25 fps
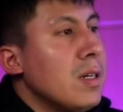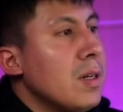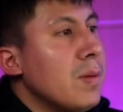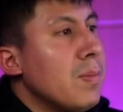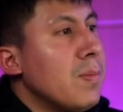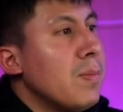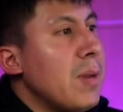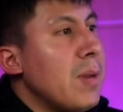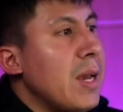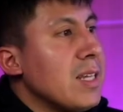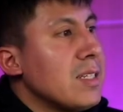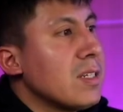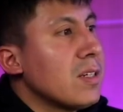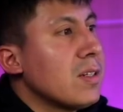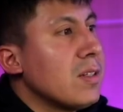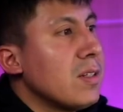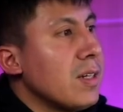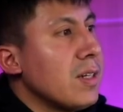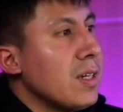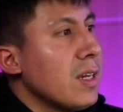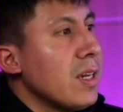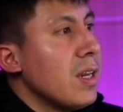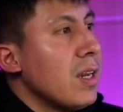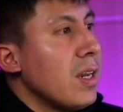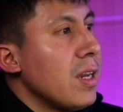basically,
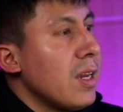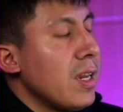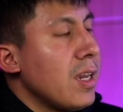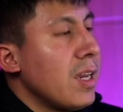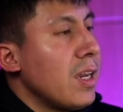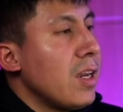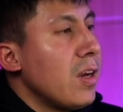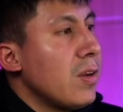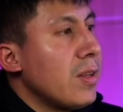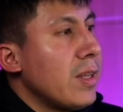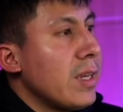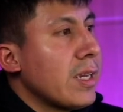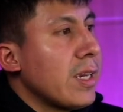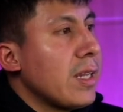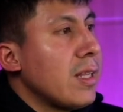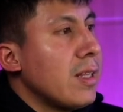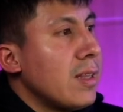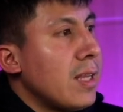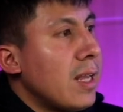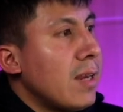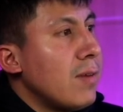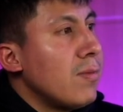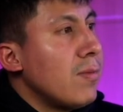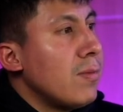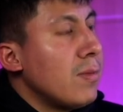here they can
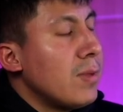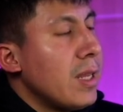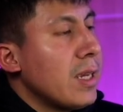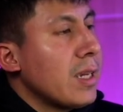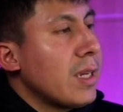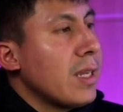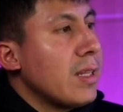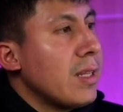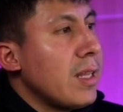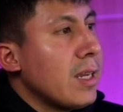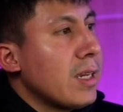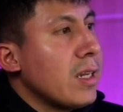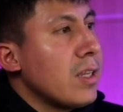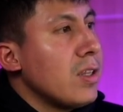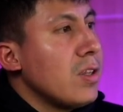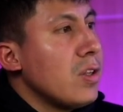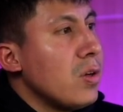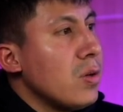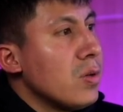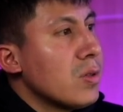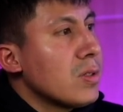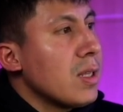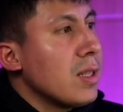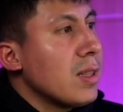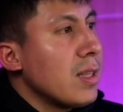lev they can they can
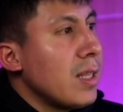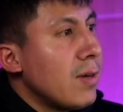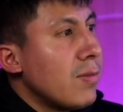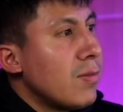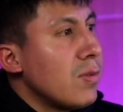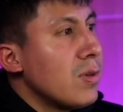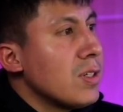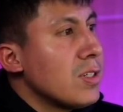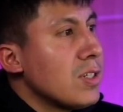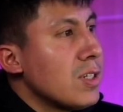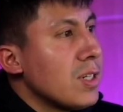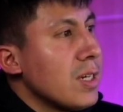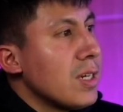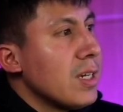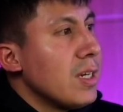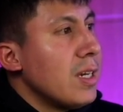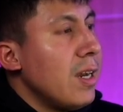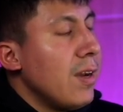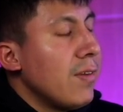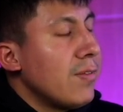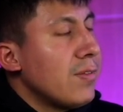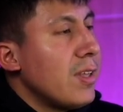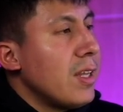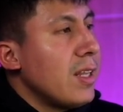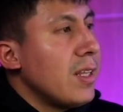use a leverage
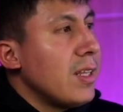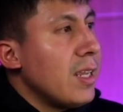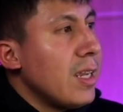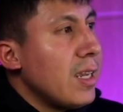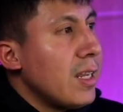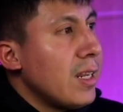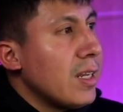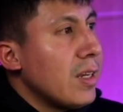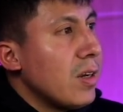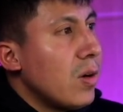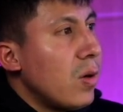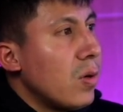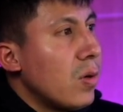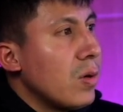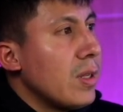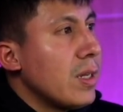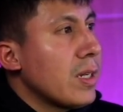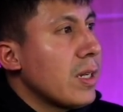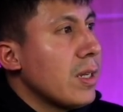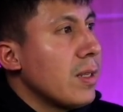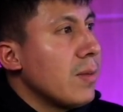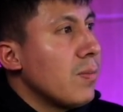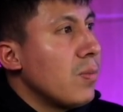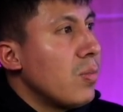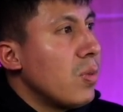if they need it, or they
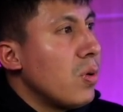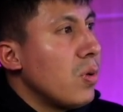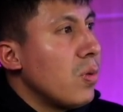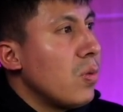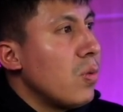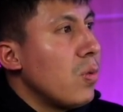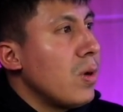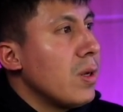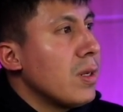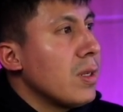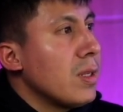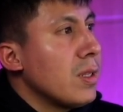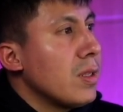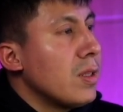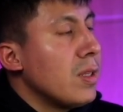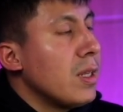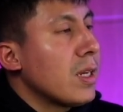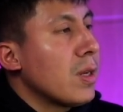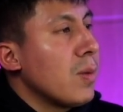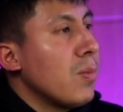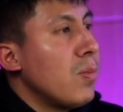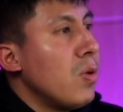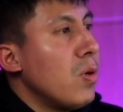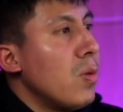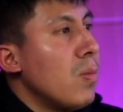can put one they
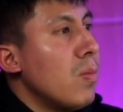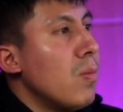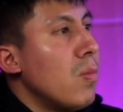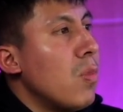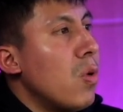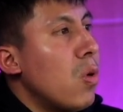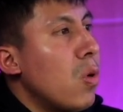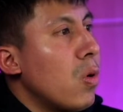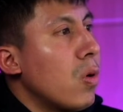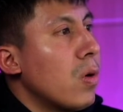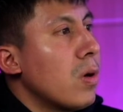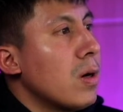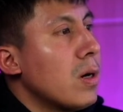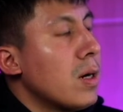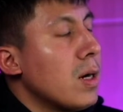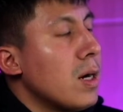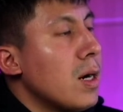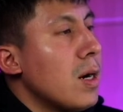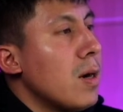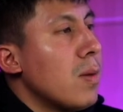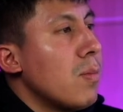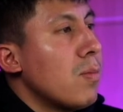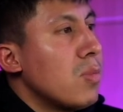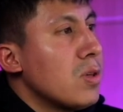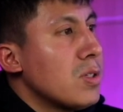can put more
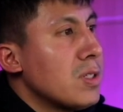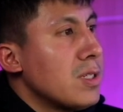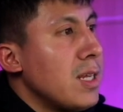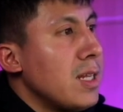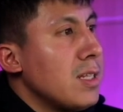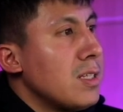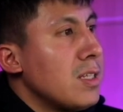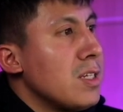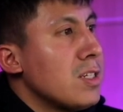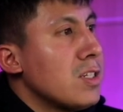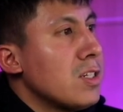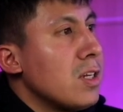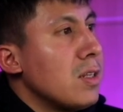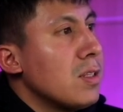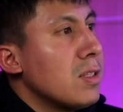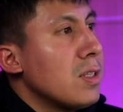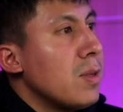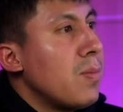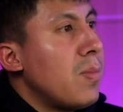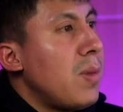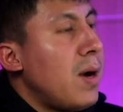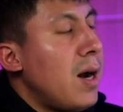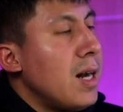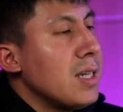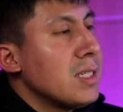percentage on
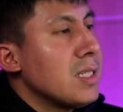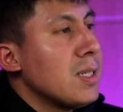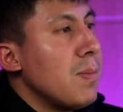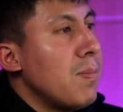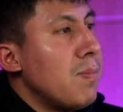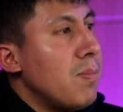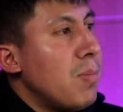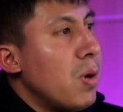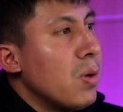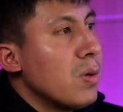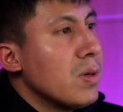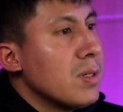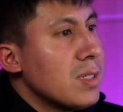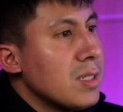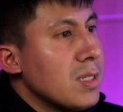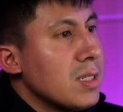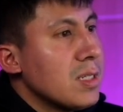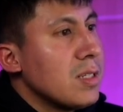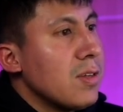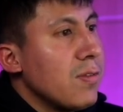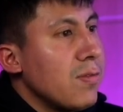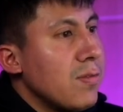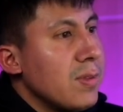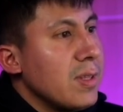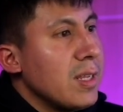deposit bonuses
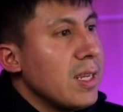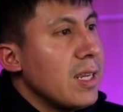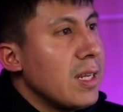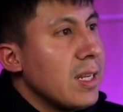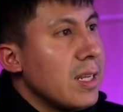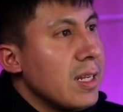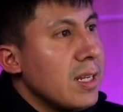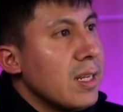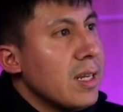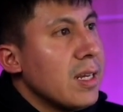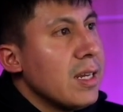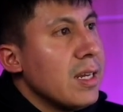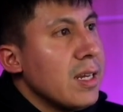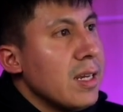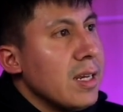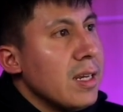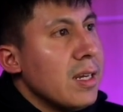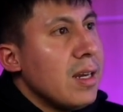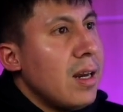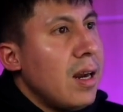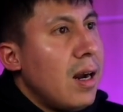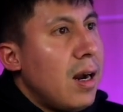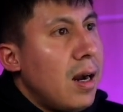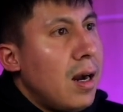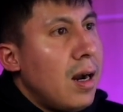if needed.
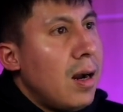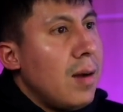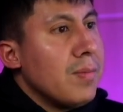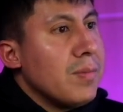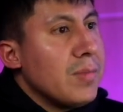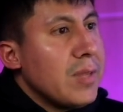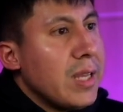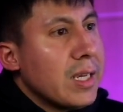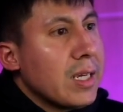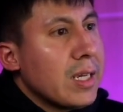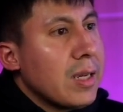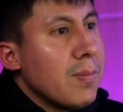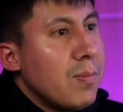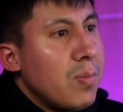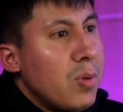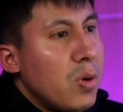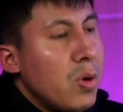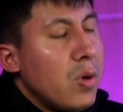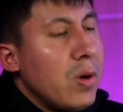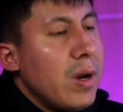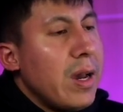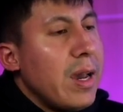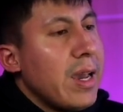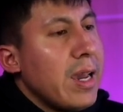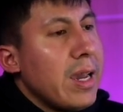Um, they can
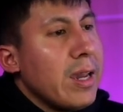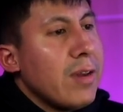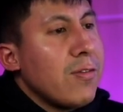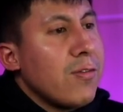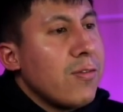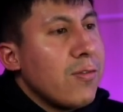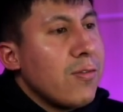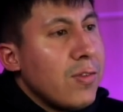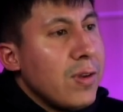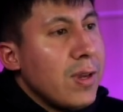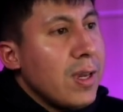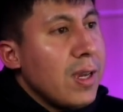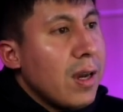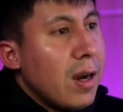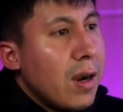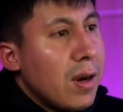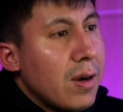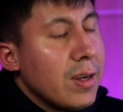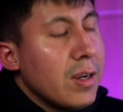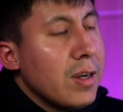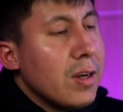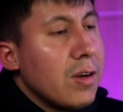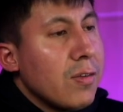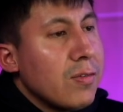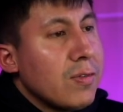put a fee on
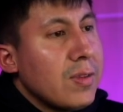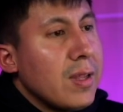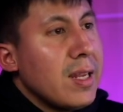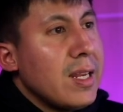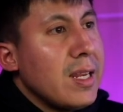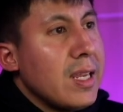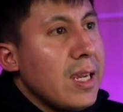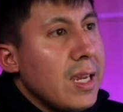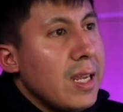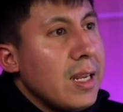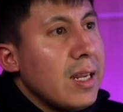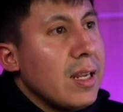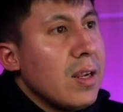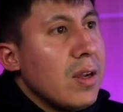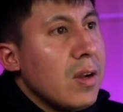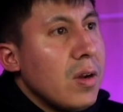here if they need,